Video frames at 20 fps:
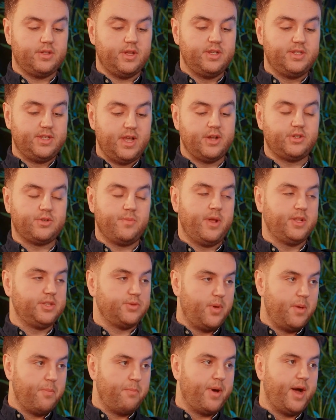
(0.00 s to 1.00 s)
and
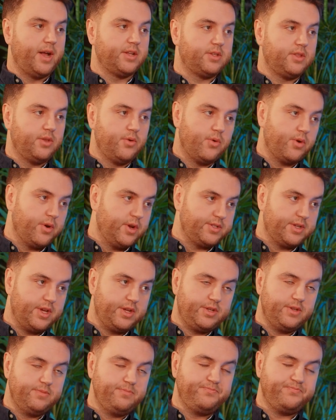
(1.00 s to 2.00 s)
detrimental impact to the
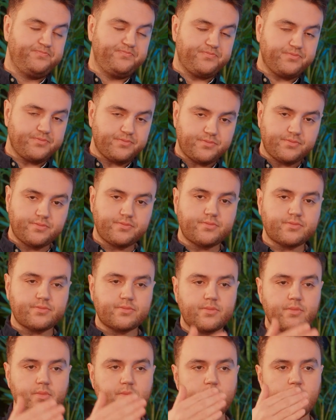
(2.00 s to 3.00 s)
organisation.
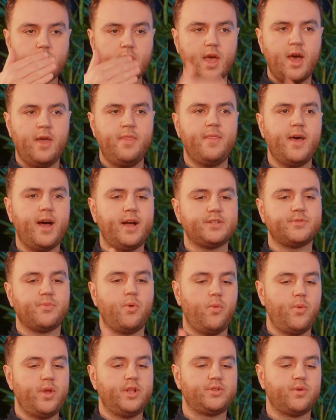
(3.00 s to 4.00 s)
And that's
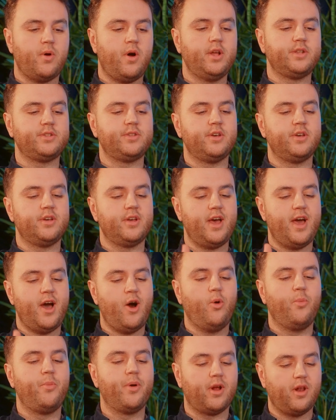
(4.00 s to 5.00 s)
what we try to
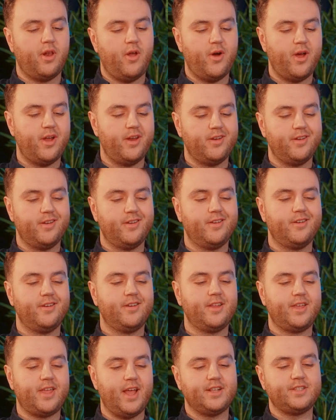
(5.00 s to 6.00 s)
help a client
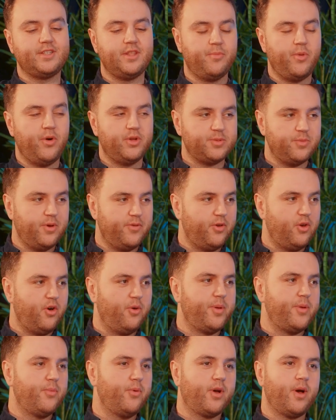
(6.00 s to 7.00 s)
get to the bottom of. A lot
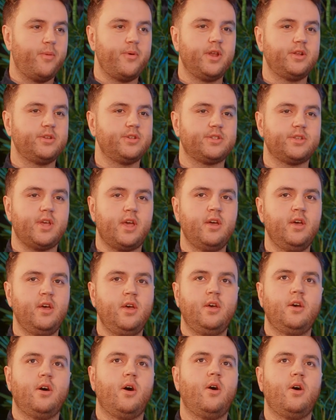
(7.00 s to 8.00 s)
of people come in and just say,
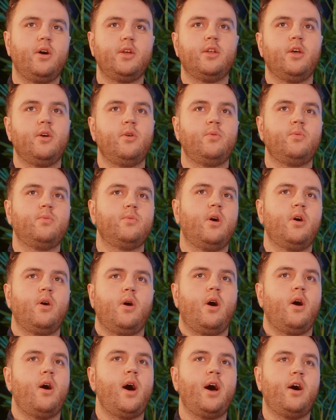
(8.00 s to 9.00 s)
our
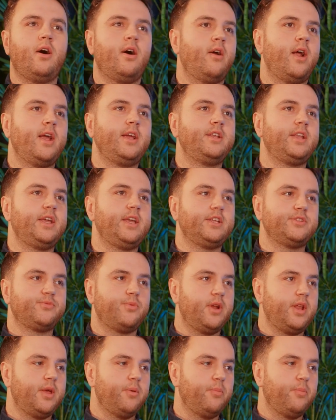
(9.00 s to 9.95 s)
AD is really